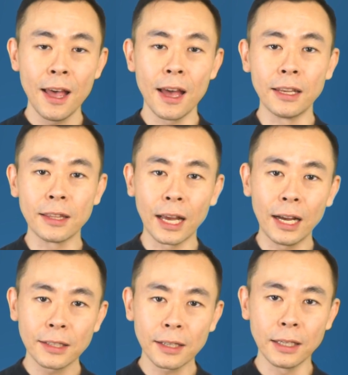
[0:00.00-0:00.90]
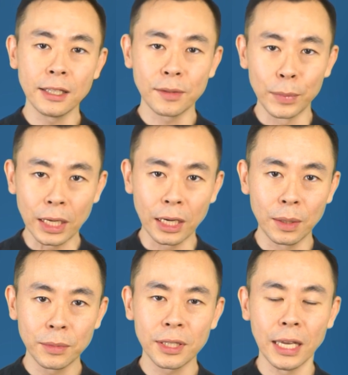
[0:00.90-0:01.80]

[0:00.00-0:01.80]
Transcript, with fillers: And a task list becomes